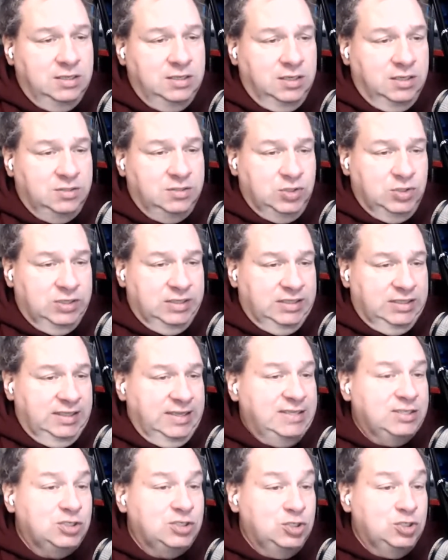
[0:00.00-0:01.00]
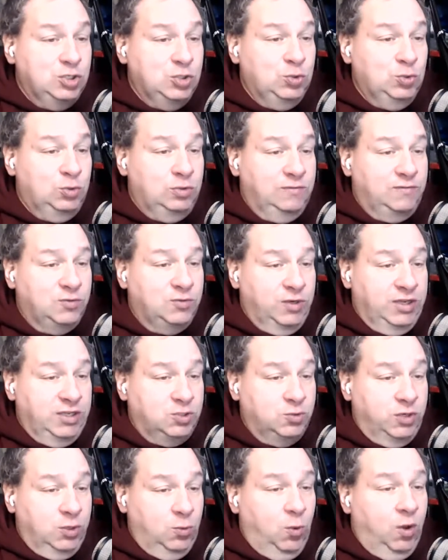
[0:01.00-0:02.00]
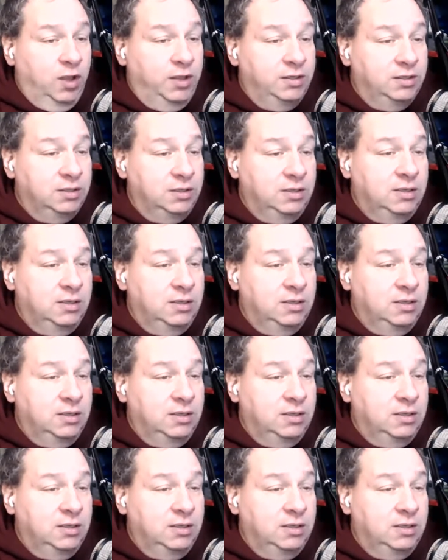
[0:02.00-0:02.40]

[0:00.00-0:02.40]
until at least June of 2021.